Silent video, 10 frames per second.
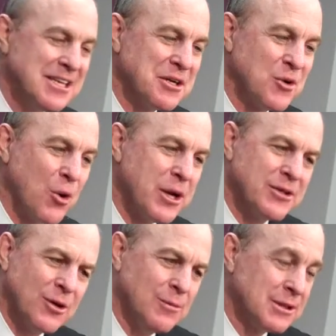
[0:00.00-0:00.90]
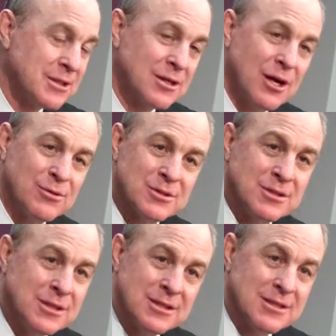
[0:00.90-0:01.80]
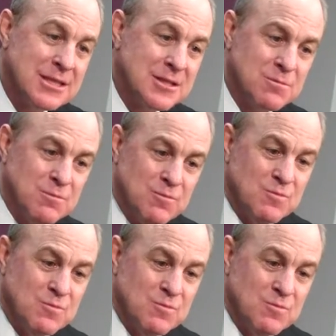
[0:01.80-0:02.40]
And Corey told me, he's a coach, he's